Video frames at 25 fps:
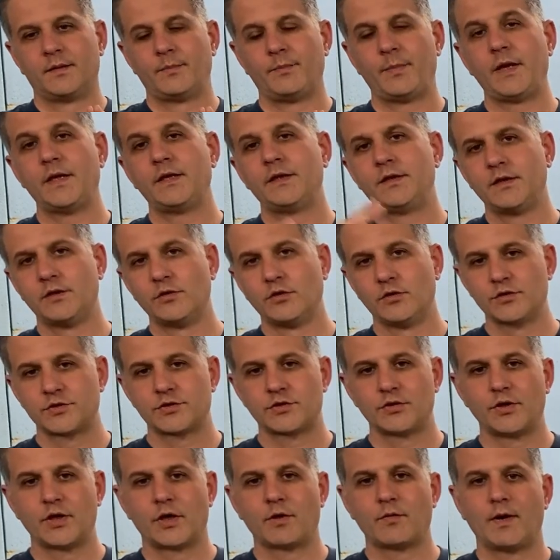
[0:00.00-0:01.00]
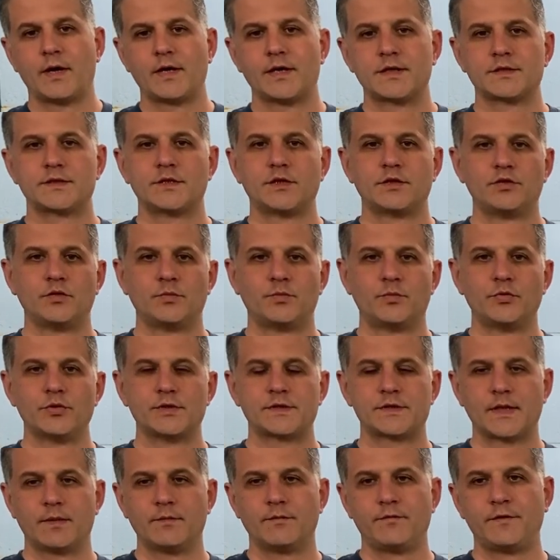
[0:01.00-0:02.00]
Painting also requires that you
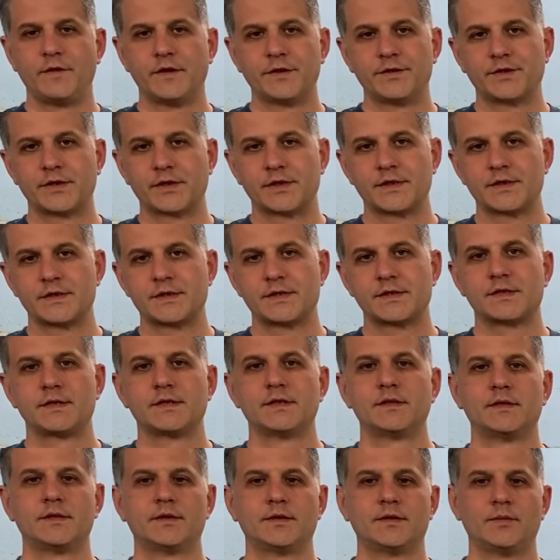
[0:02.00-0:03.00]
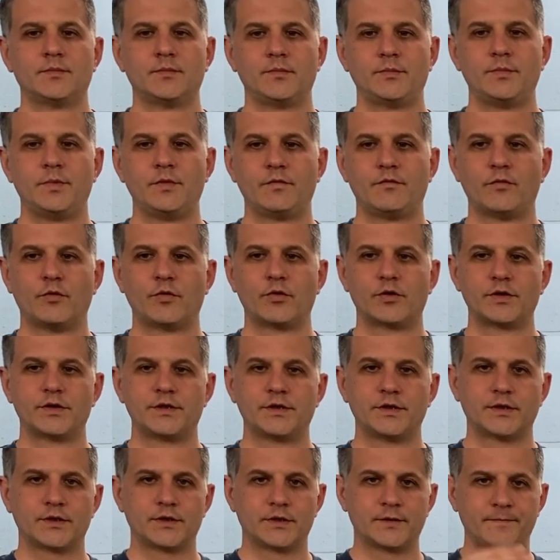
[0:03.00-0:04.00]
put some filters before
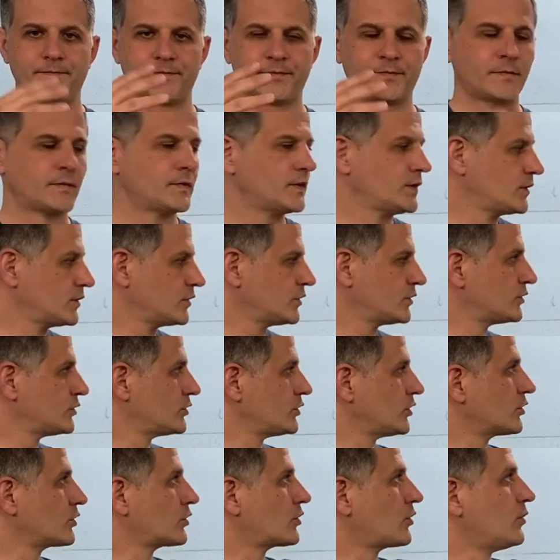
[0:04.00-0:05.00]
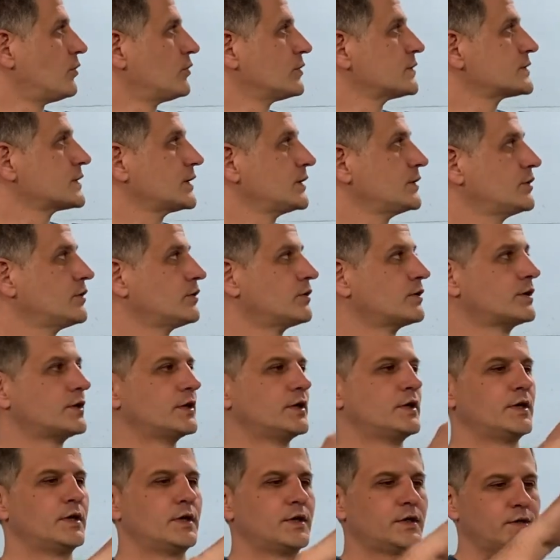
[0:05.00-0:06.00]
your hose and
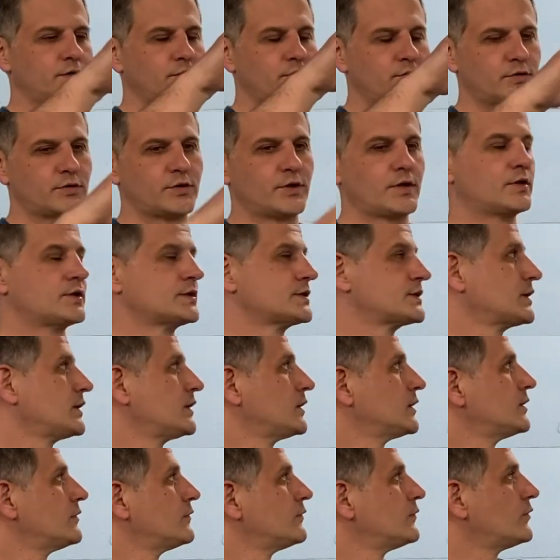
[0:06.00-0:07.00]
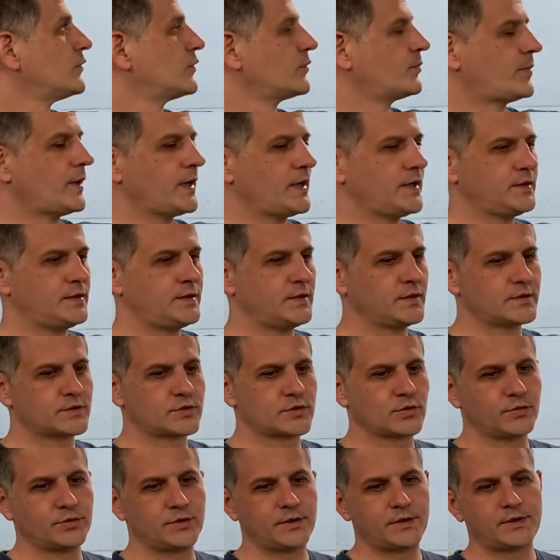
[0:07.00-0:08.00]
your nozzle for painting,
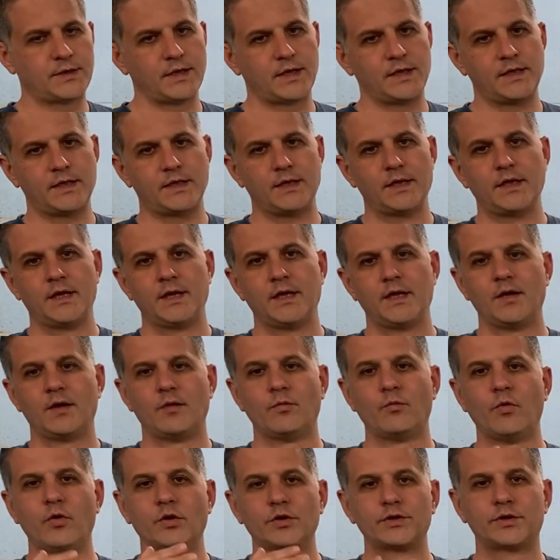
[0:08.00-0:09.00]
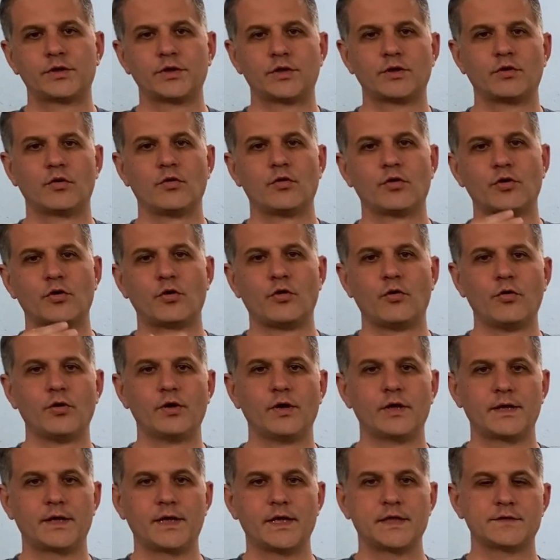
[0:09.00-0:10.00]
so that any water or
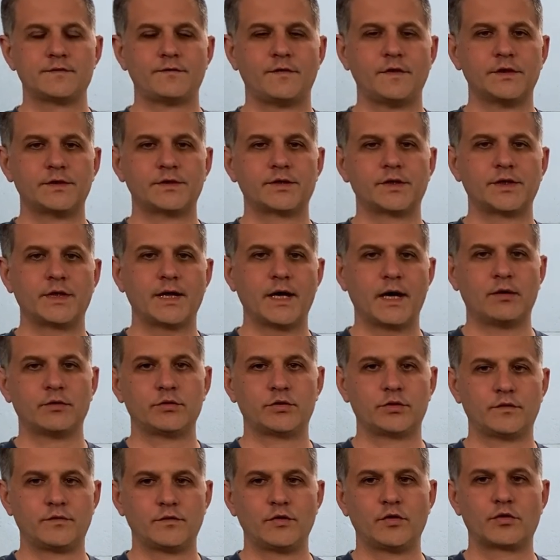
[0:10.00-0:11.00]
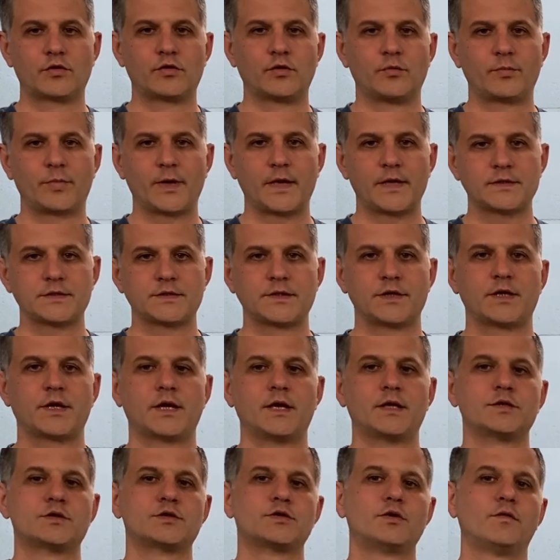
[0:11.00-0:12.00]
oil gets filtered out of your compressor.
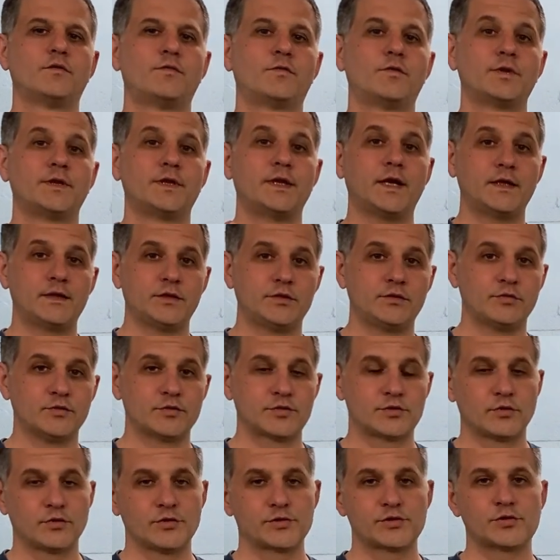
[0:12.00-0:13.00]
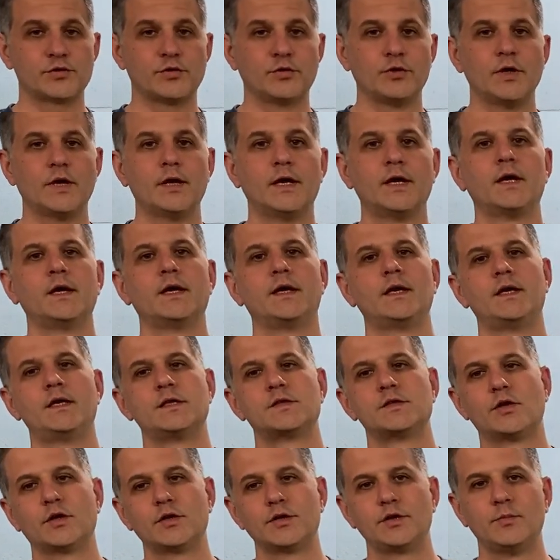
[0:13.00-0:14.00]
And so for that use also,
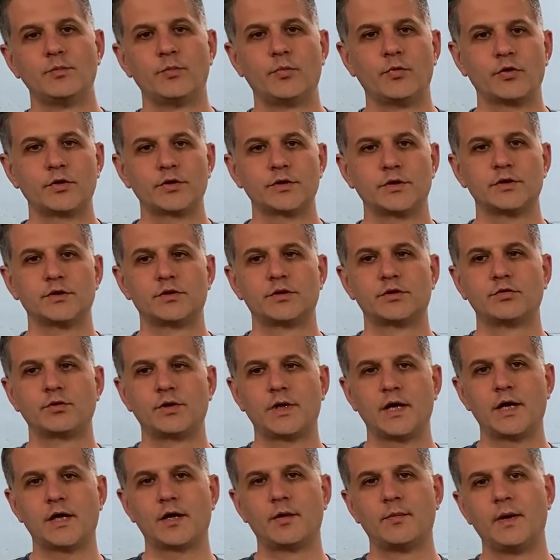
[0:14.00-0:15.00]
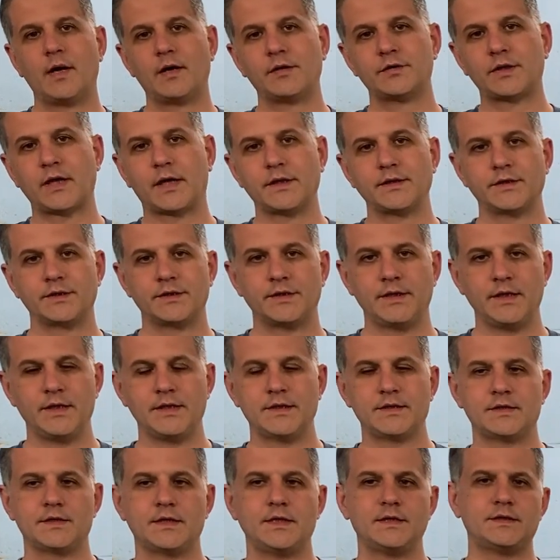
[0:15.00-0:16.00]
it's not important to care about other
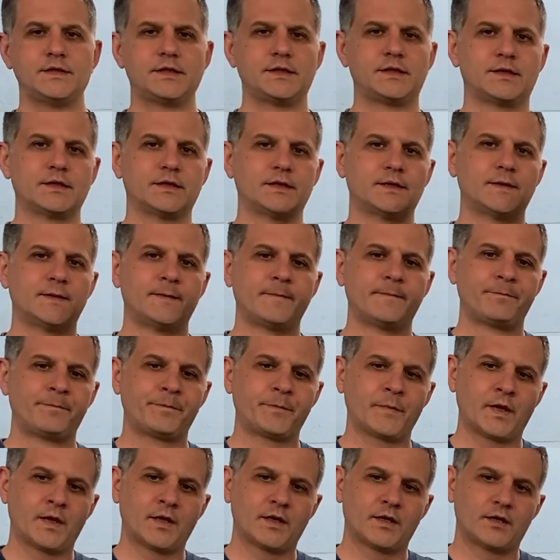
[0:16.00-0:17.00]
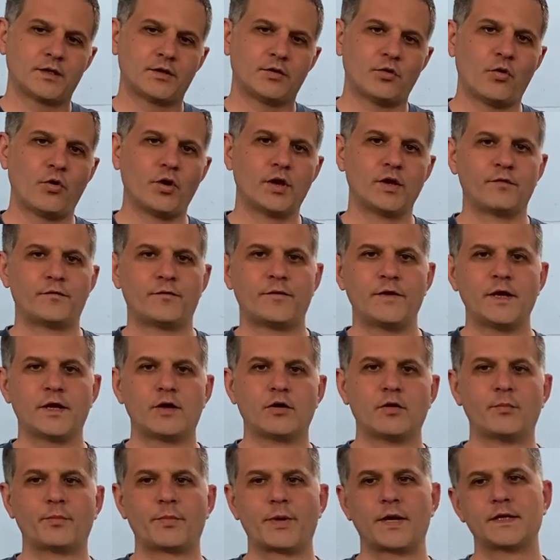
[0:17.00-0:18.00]
things. Is it a oil-free
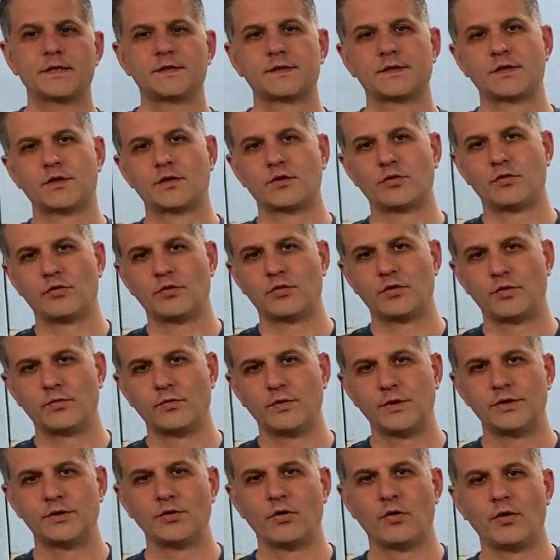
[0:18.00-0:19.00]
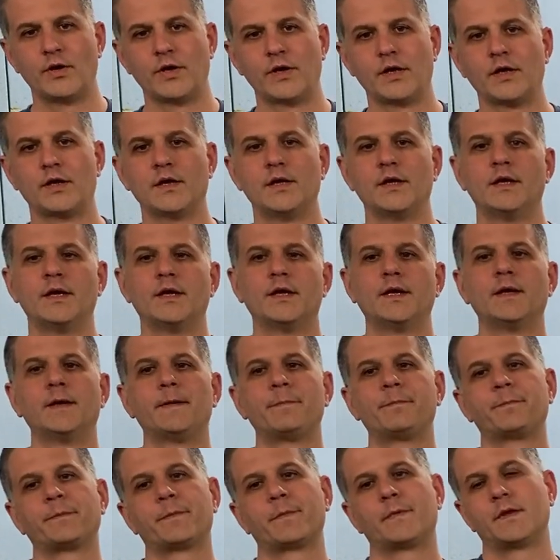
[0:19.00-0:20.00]
compressor or with oil?
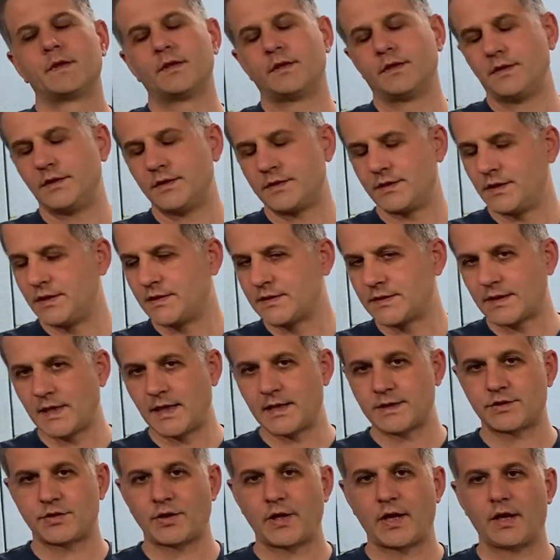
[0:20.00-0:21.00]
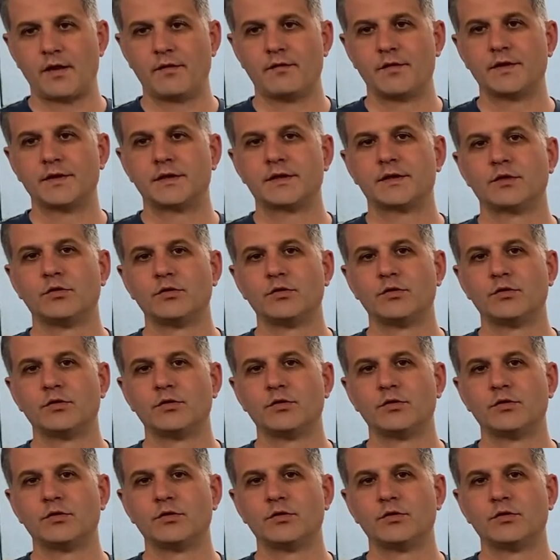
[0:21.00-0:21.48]
It's less relevant.